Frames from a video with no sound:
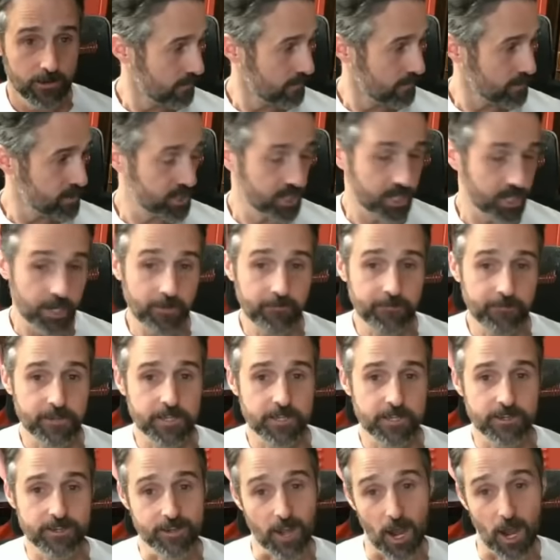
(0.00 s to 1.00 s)
Yep.
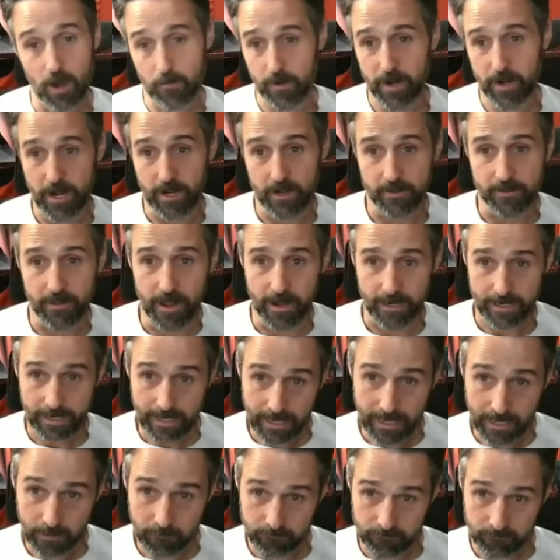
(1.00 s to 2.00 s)
Chiefs dominated that
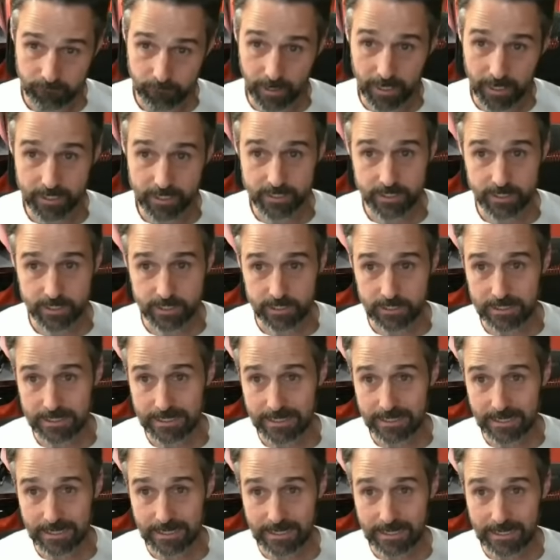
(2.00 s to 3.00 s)
game,
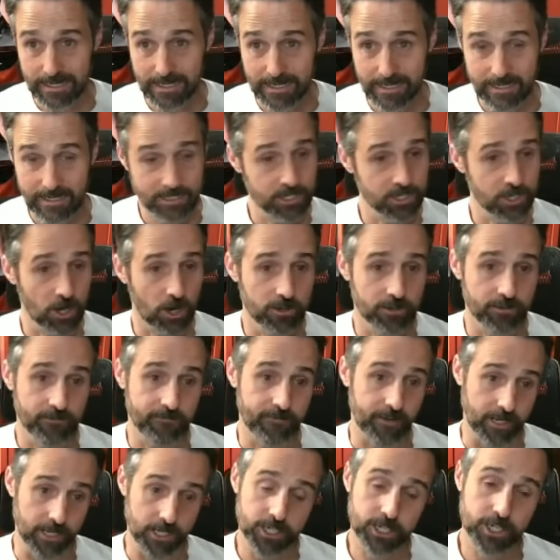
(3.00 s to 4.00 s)
basically start to
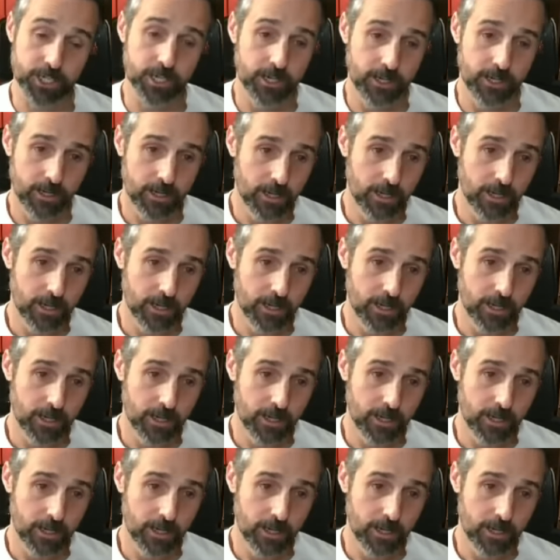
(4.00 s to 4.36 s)
finish.